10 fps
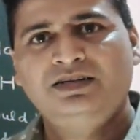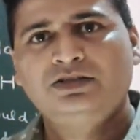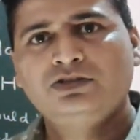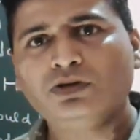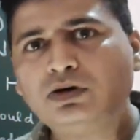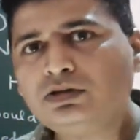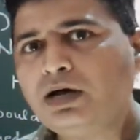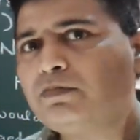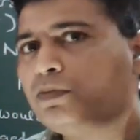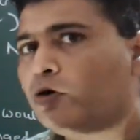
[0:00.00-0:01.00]
So
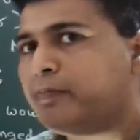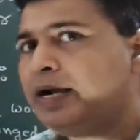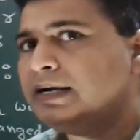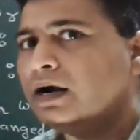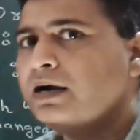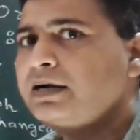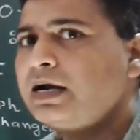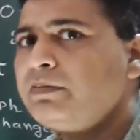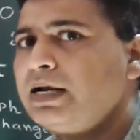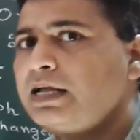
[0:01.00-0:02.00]
the moment
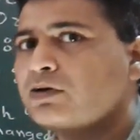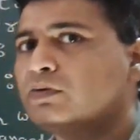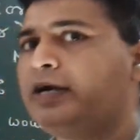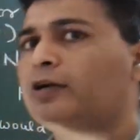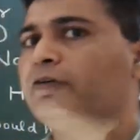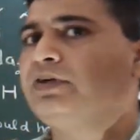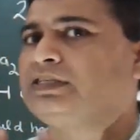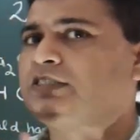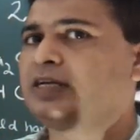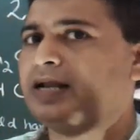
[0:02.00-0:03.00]
100 milli-equivalent of
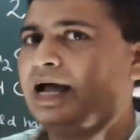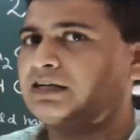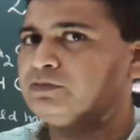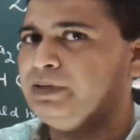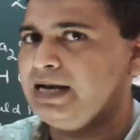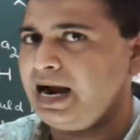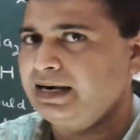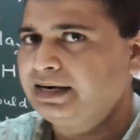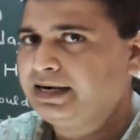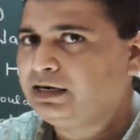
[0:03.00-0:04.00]
HCl has been
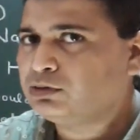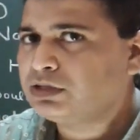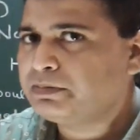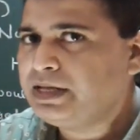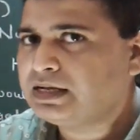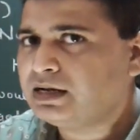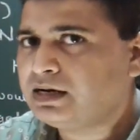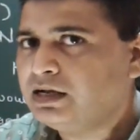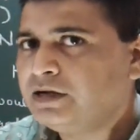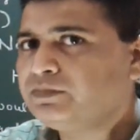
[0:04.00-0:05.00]
added into the
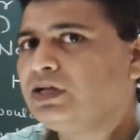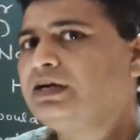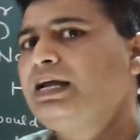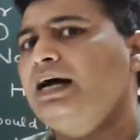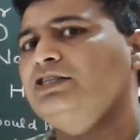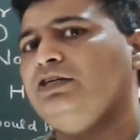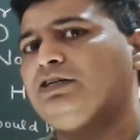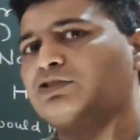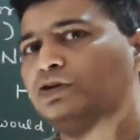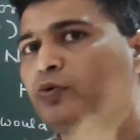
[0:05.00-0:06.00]
beaker, the reaction
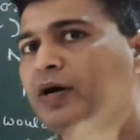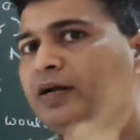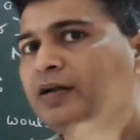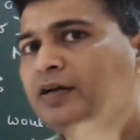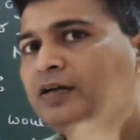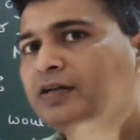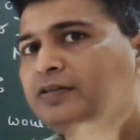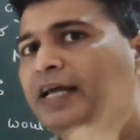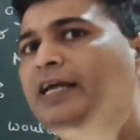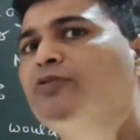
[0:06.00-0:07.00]
is over,
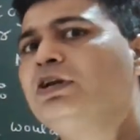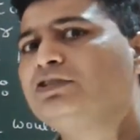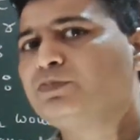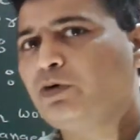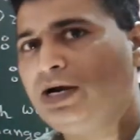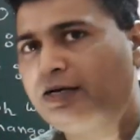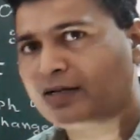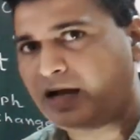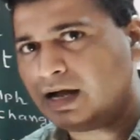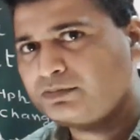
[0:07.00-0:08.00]
the equivalence
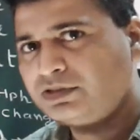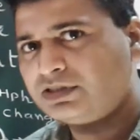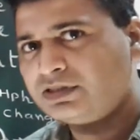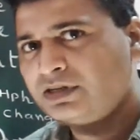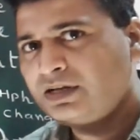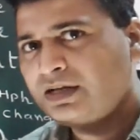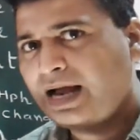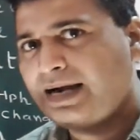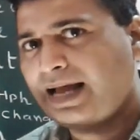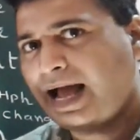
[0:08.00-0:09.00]
point comes,
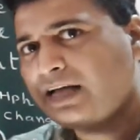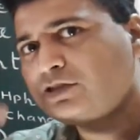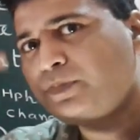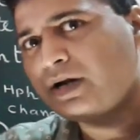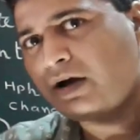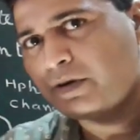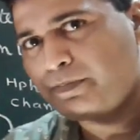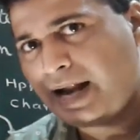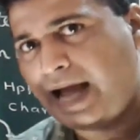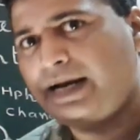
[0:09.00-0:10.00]
and as per
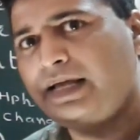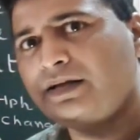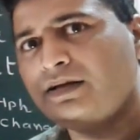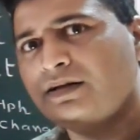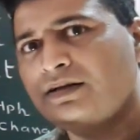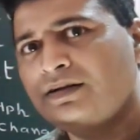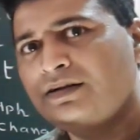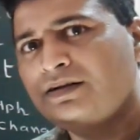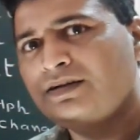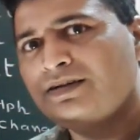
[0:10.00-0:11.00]
our planning,
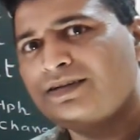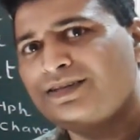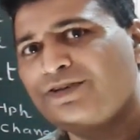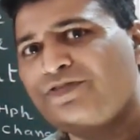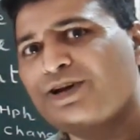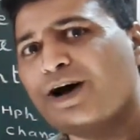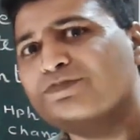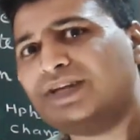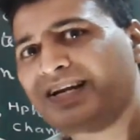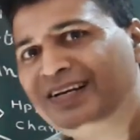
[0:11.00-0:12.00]
the
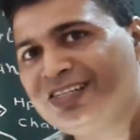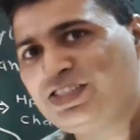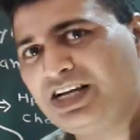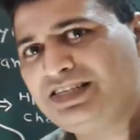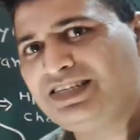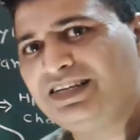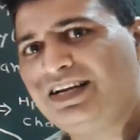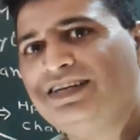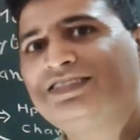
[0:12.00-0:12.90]
phenolphthalein is changing